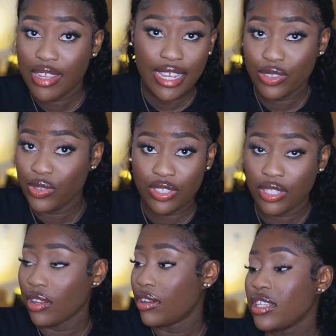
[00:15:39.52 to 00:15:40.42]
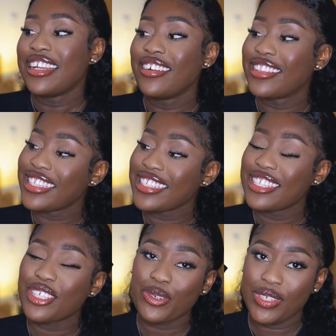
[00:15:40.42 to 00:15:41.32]
I use this a lot. Now this
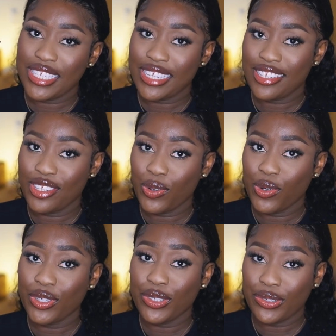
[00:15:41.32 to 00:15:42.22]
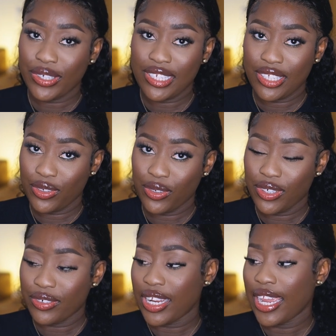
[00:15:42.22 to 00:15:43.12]
is Christian Dior Gris
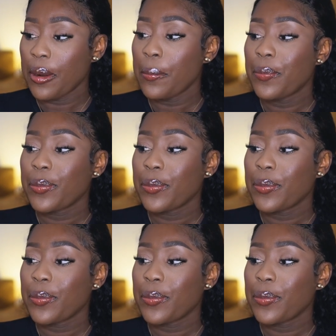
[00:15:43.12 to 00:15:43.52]
Dior, right?